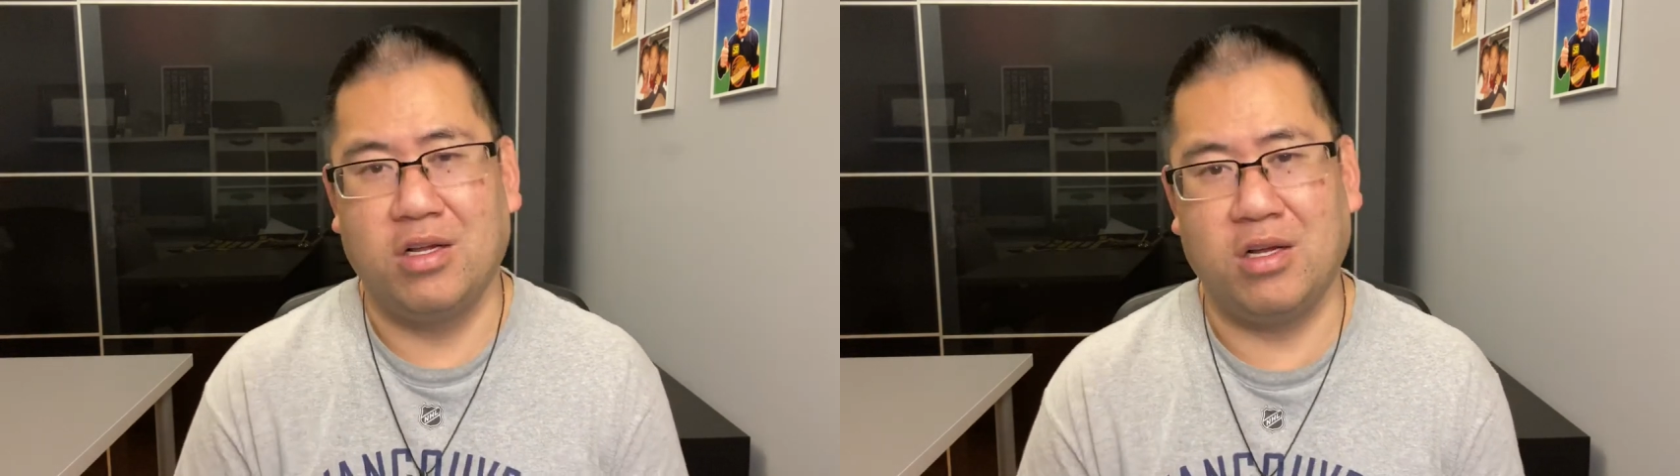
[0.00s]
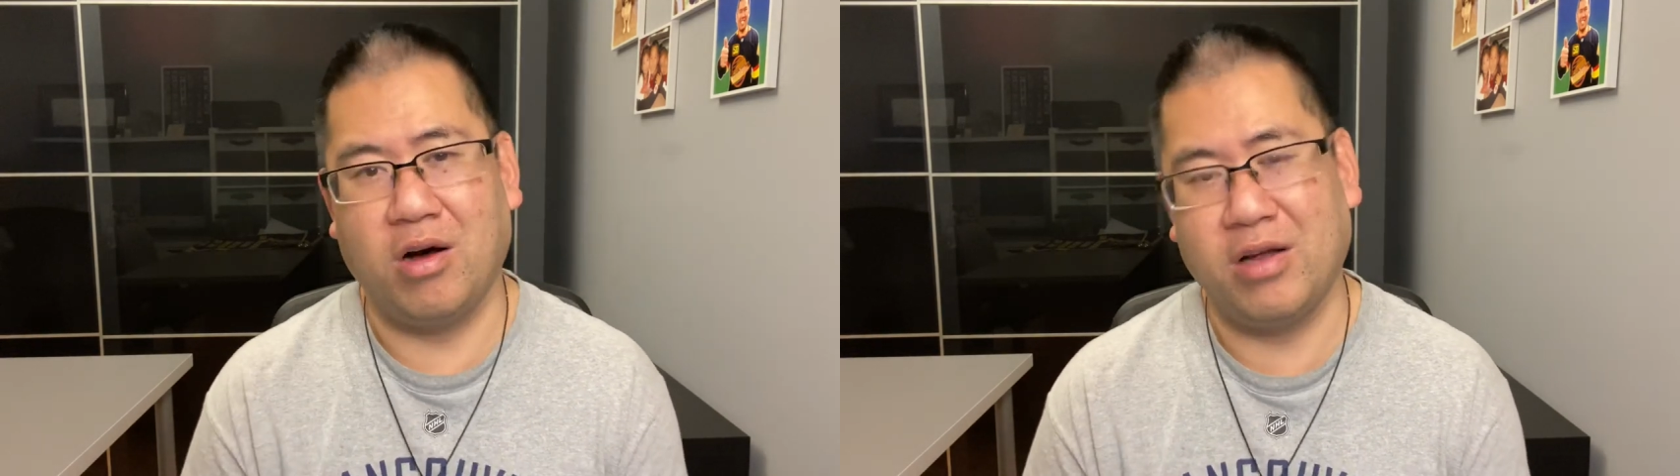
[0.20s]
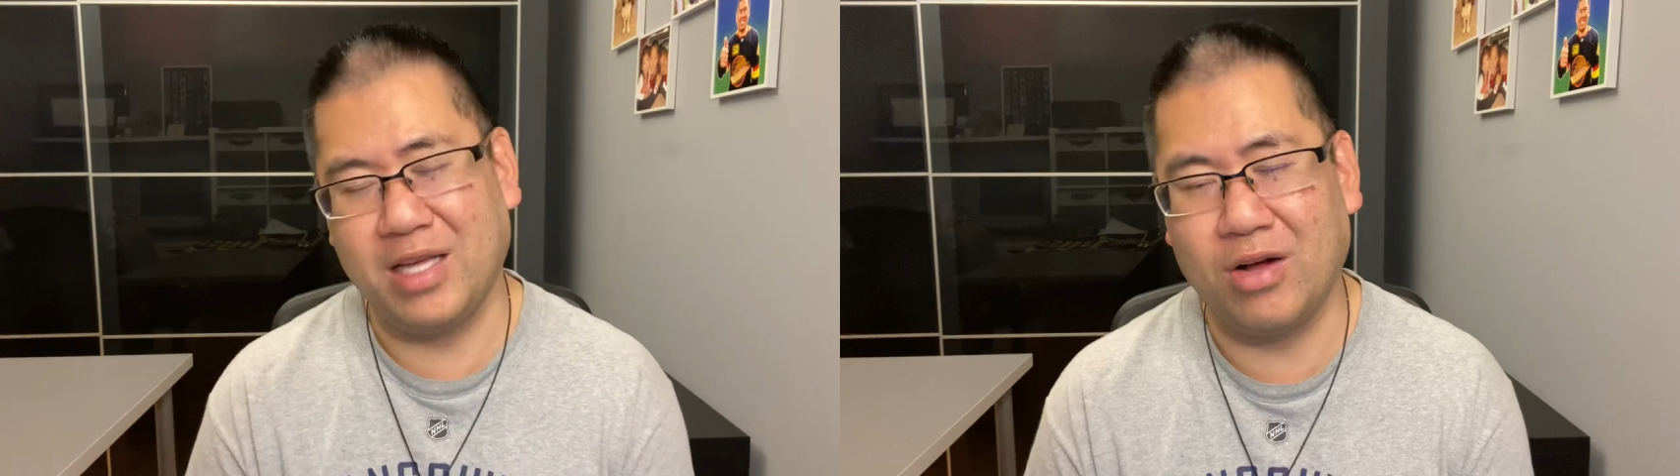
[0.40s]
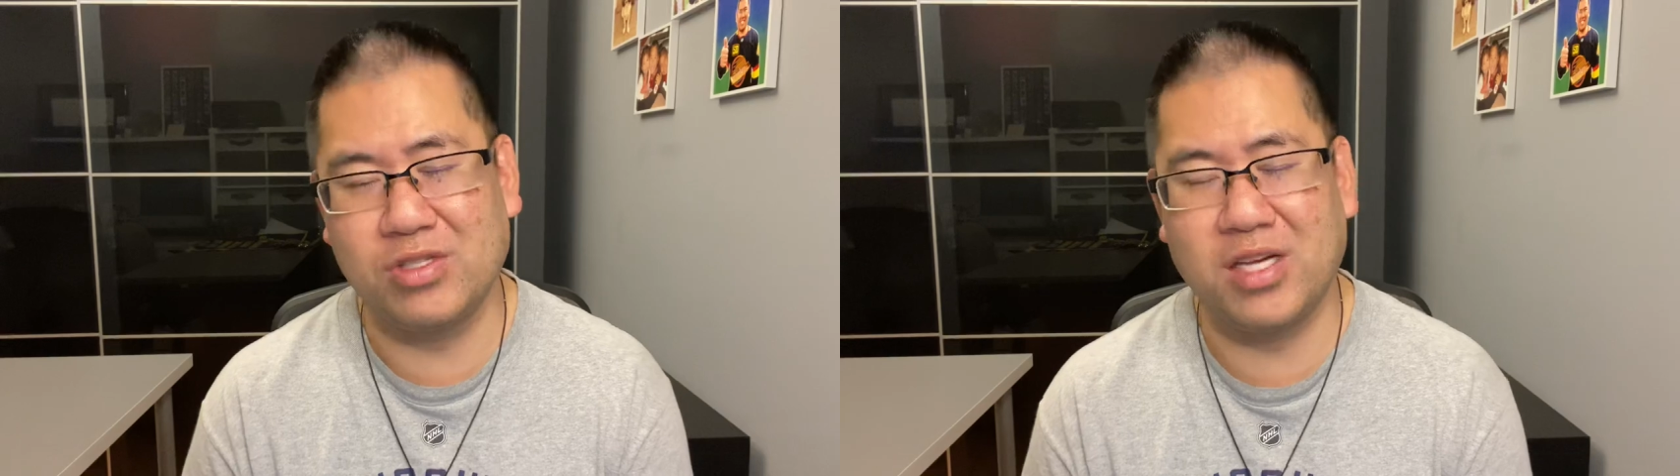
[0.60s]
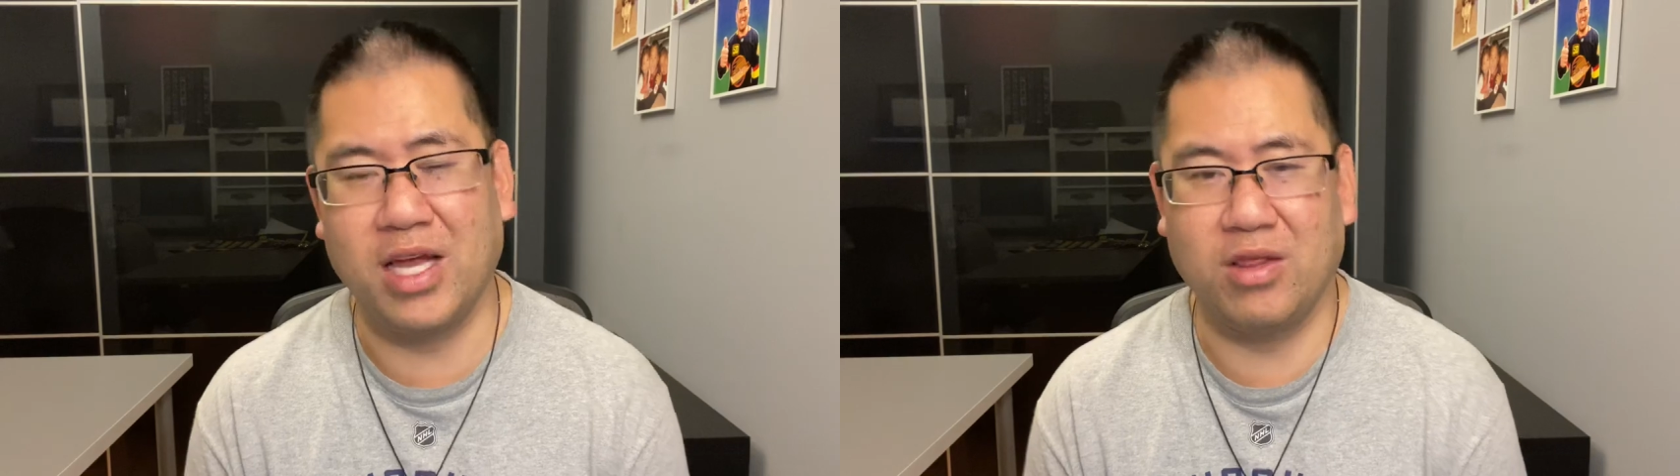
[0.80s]
on the
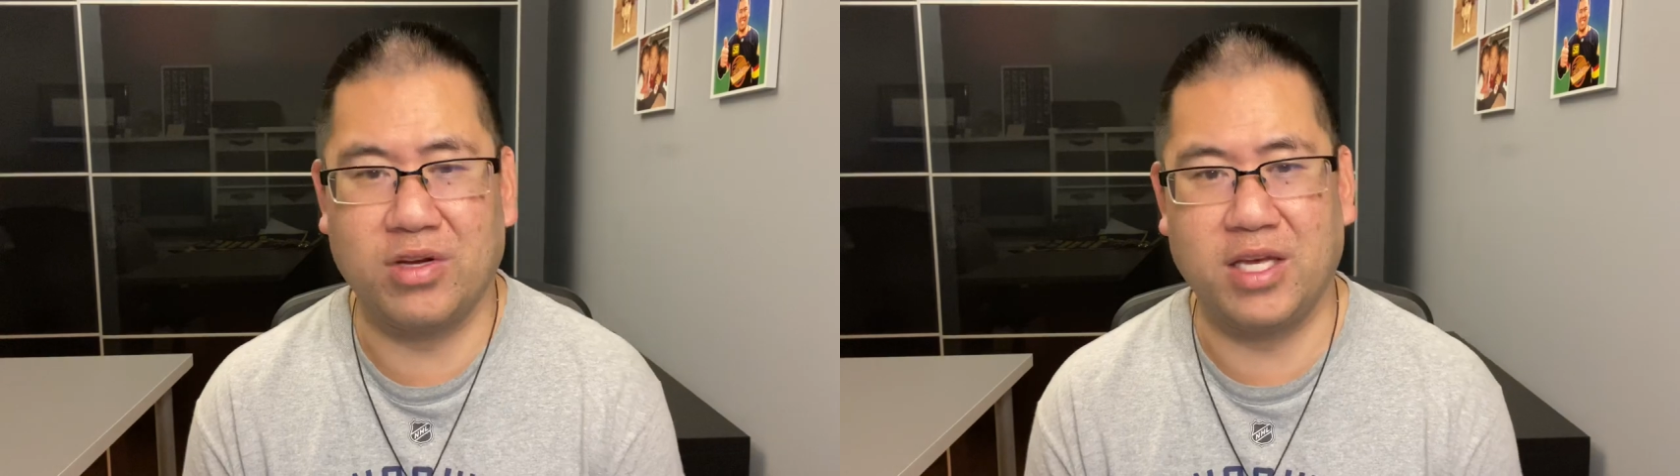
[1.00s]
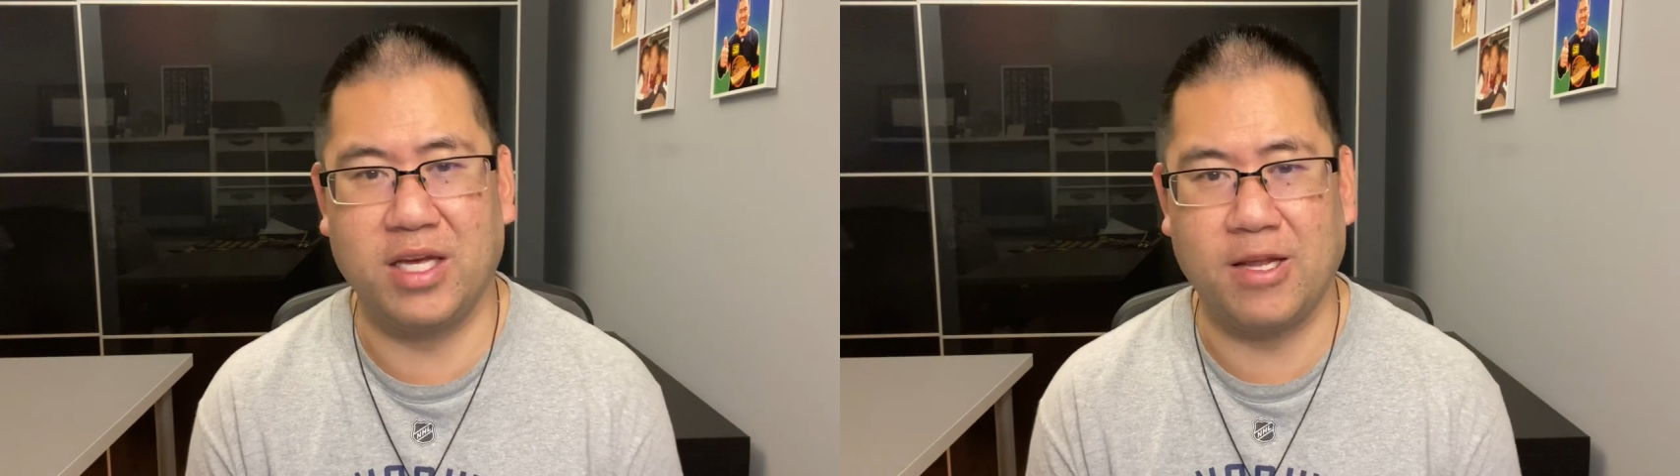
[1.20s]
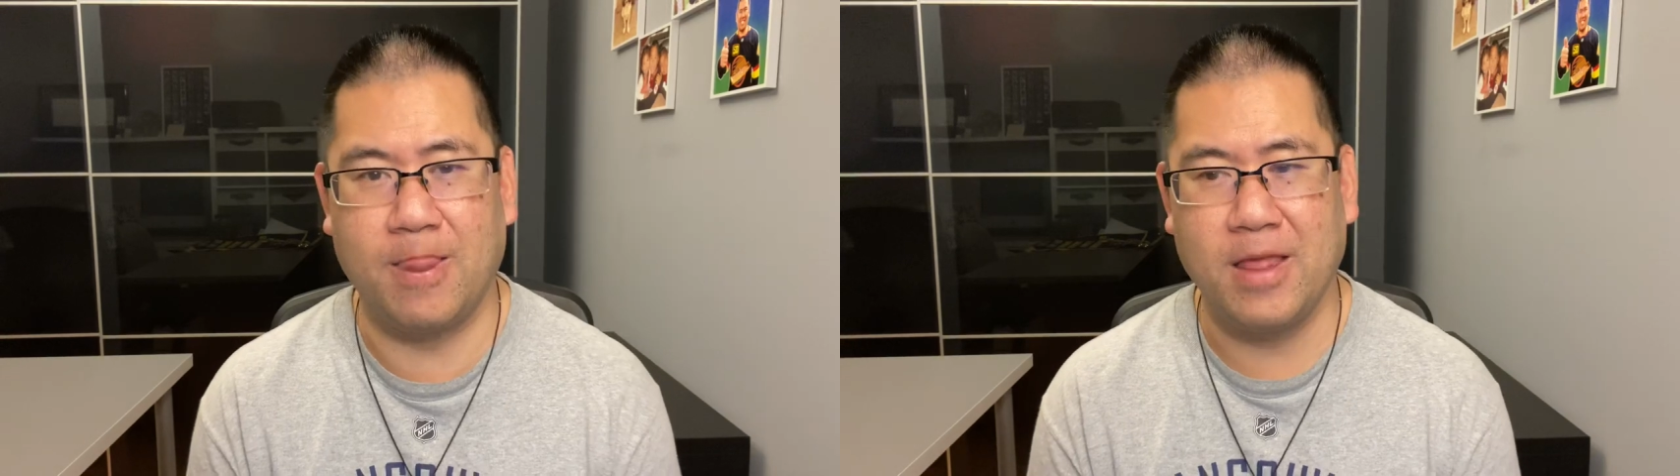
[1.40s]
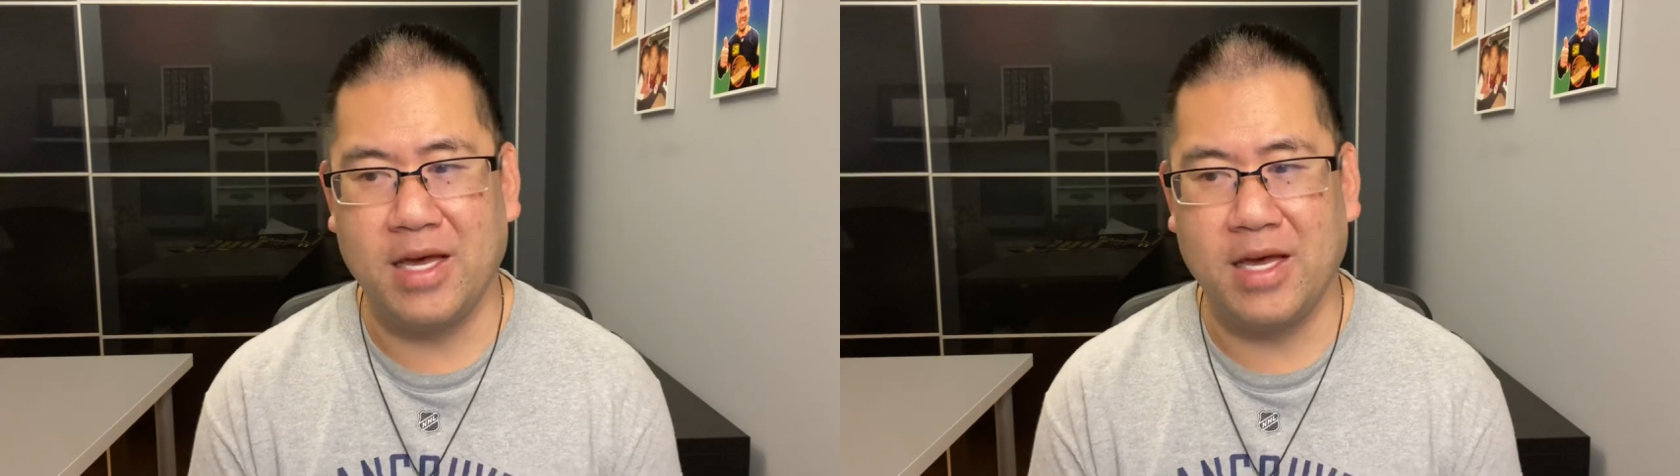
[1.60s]
outside looking in.